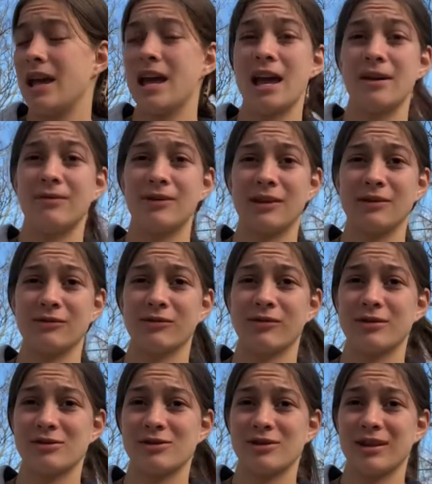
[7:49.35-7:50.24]
If anyone
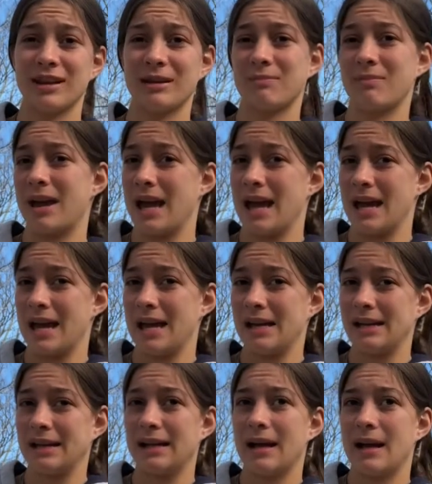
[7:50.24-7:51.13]
wants to like
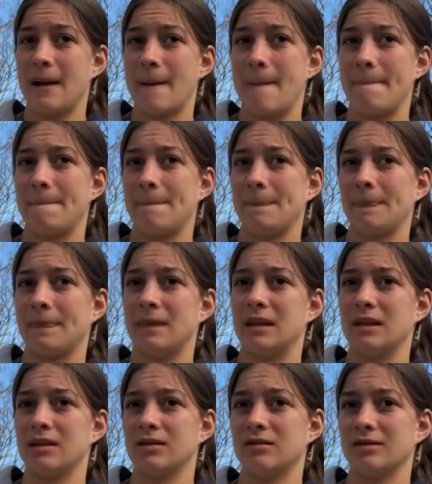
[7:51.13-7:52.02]
pay,
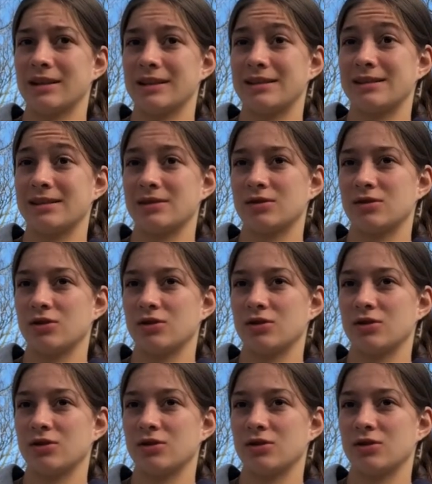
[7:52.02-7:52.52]
you know, like $600,